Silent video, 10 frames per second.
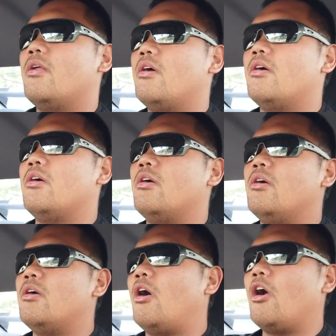
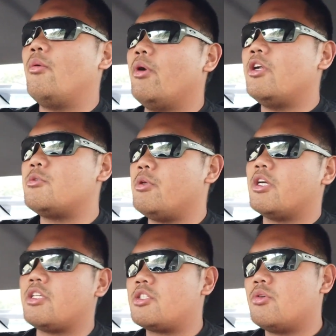hardware is
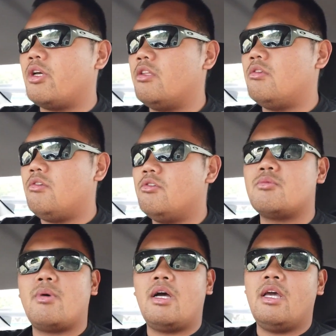because I still get to
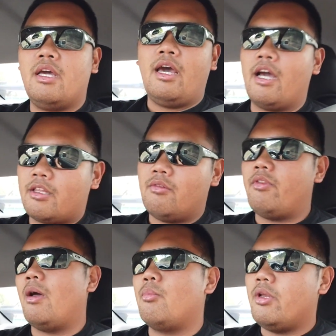use my active
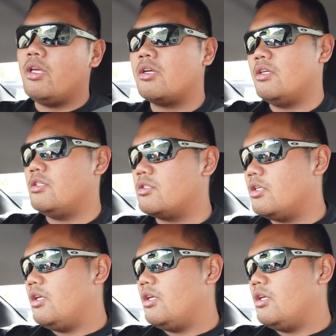dampening, because